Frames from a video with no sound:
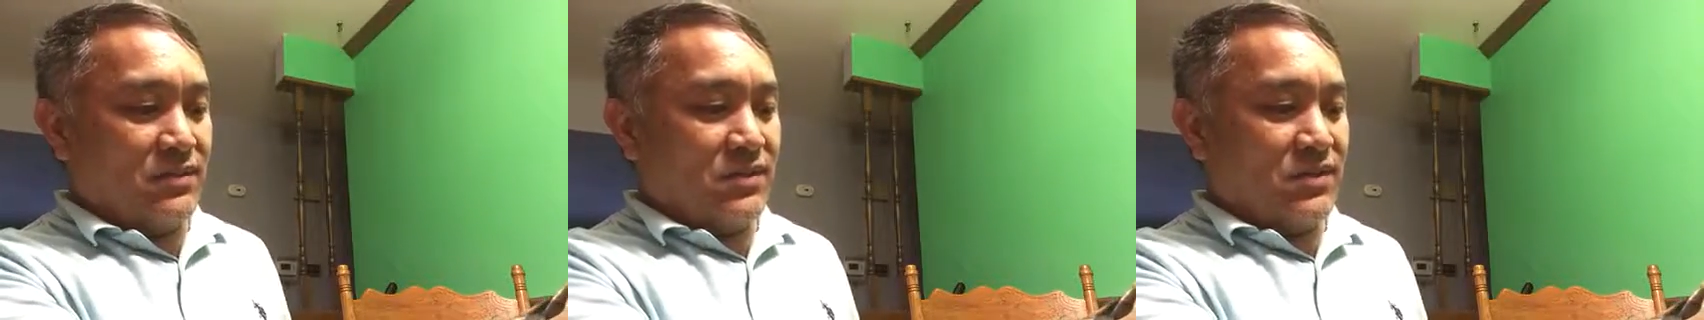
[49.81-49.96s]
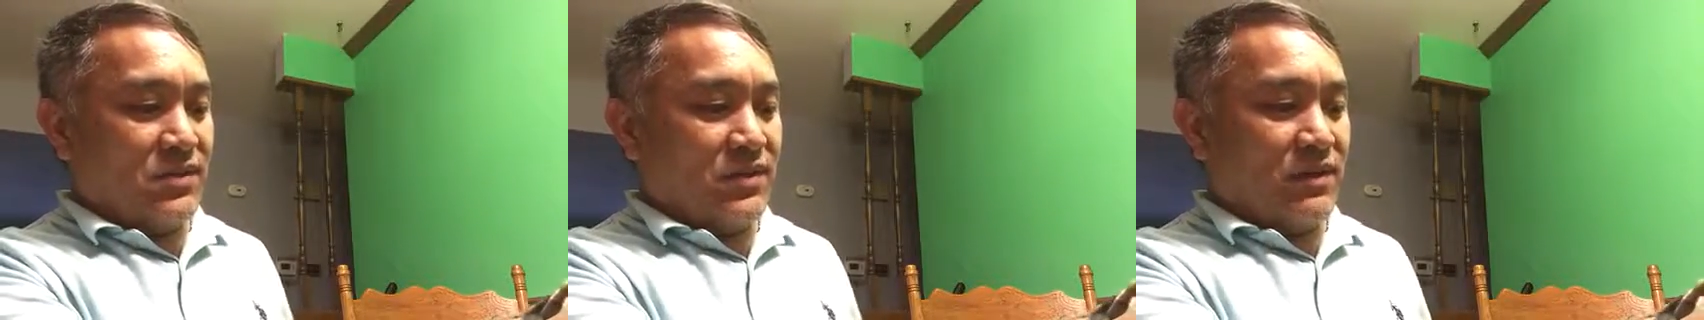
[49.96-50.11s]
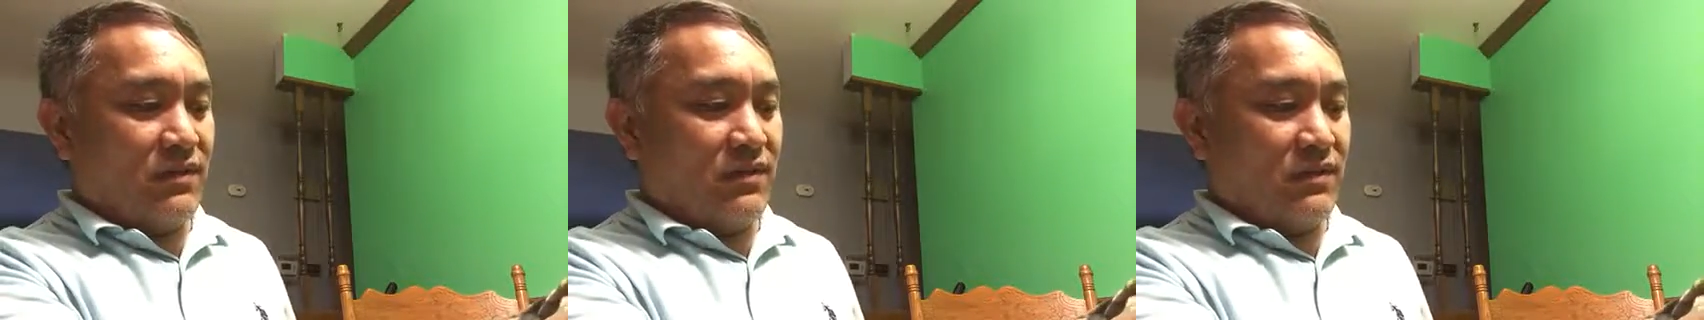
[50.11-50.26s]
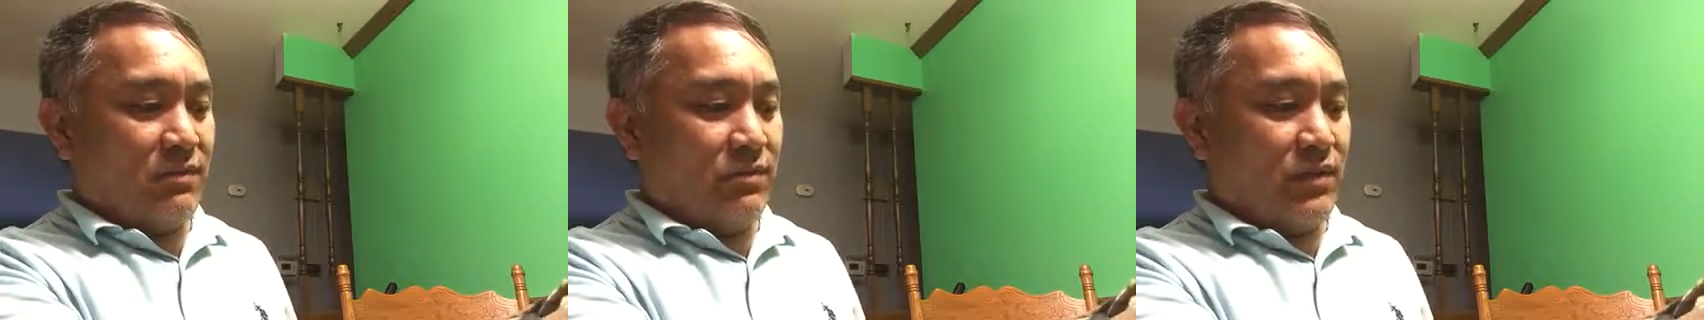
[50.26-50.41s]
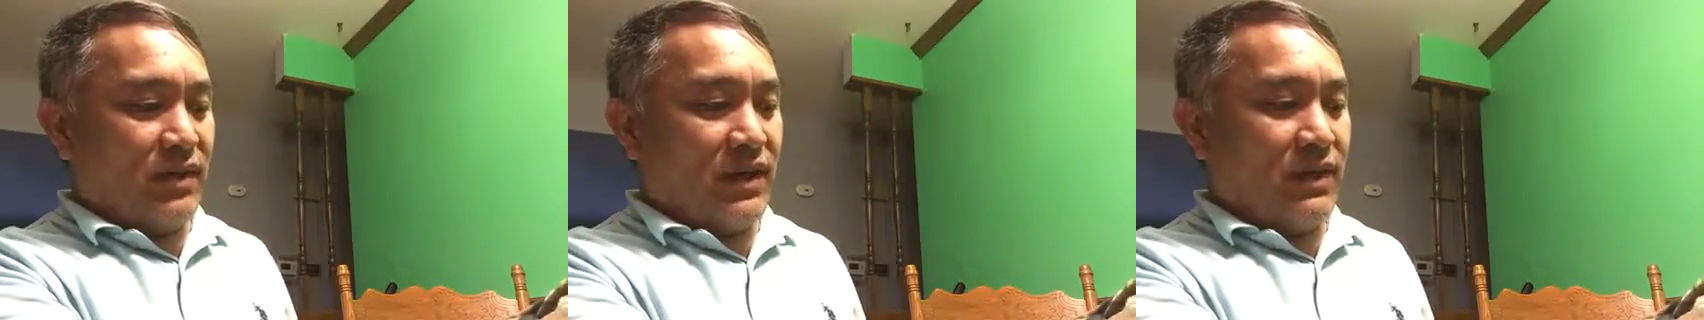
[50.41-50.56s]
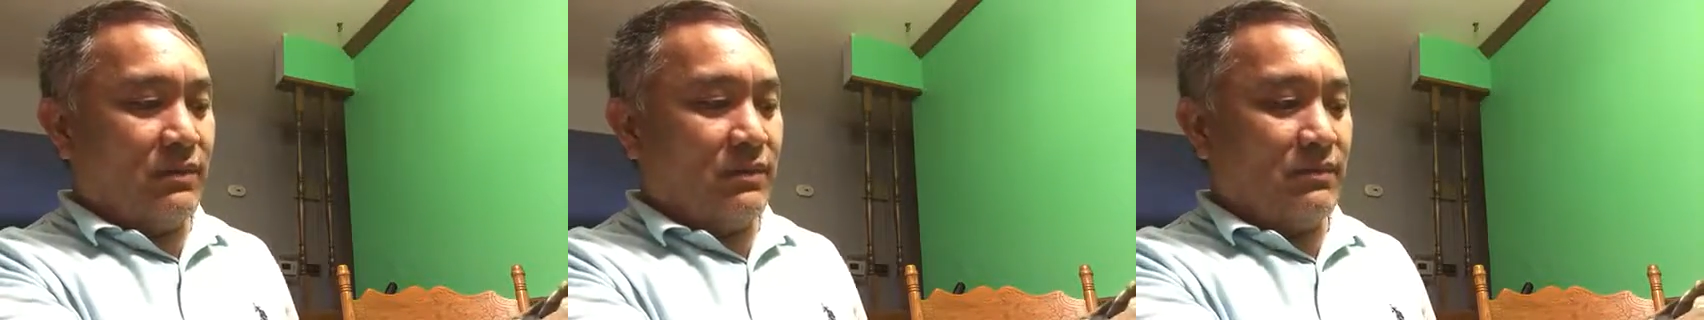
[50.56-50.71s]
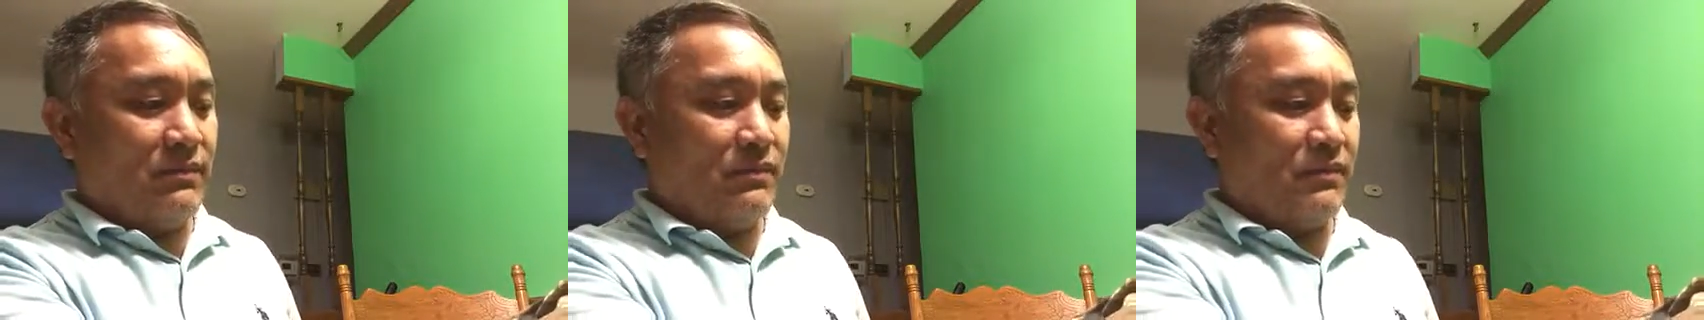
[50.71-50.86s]
to solve the
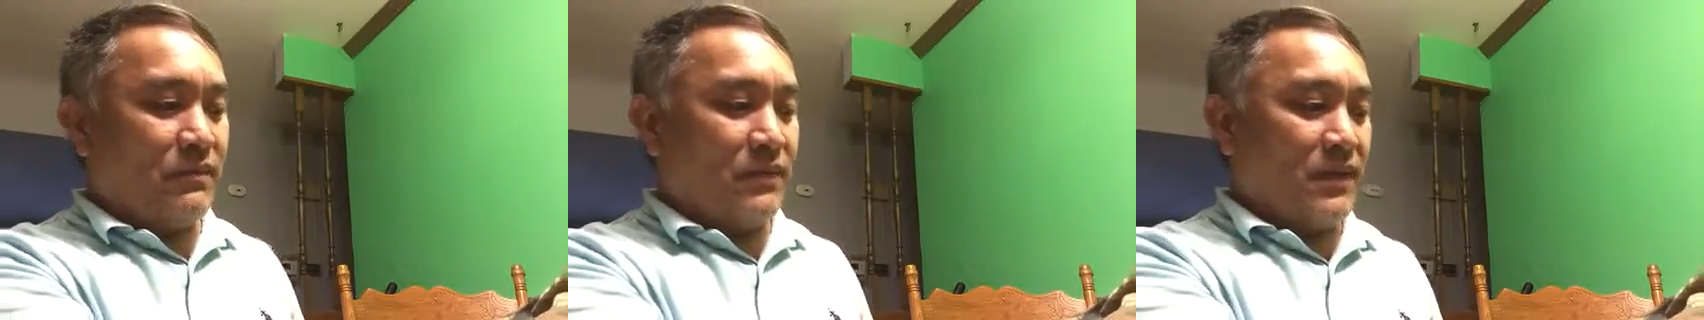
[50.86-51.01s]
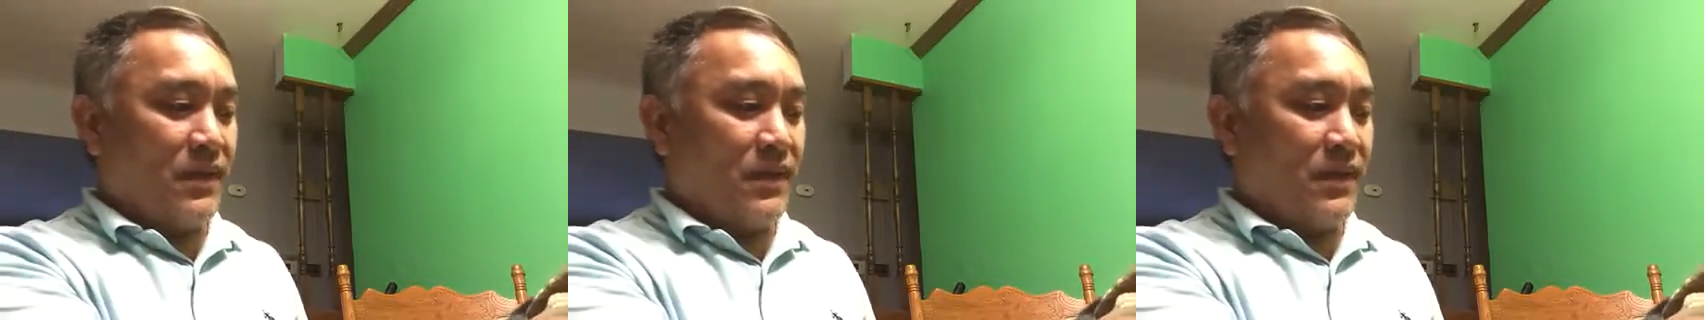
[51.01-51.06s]
problem.